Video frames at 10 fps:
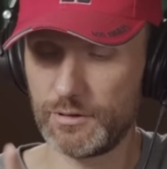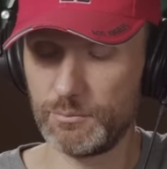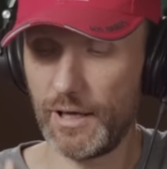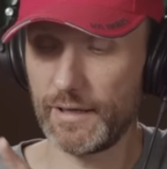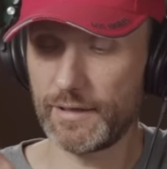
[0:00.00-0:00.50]
the
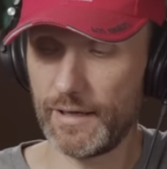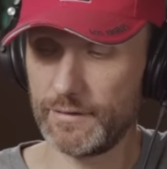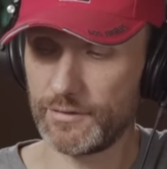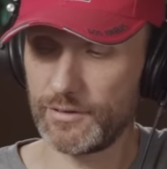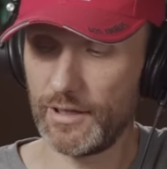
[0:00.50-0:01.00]
mic,
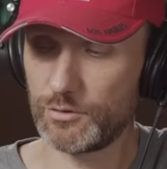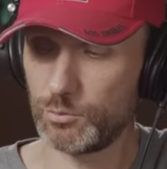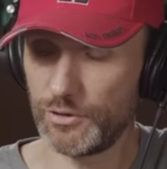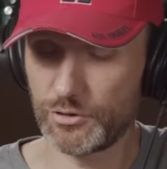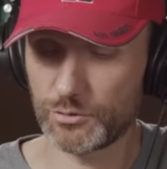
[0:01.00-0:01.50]
and this nice
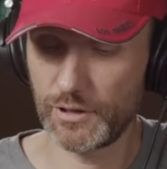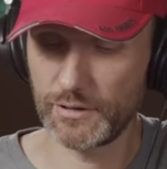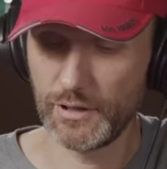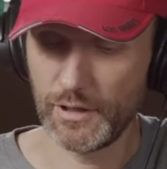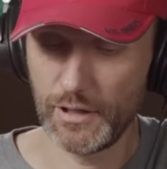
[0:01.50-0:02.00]
windscreen,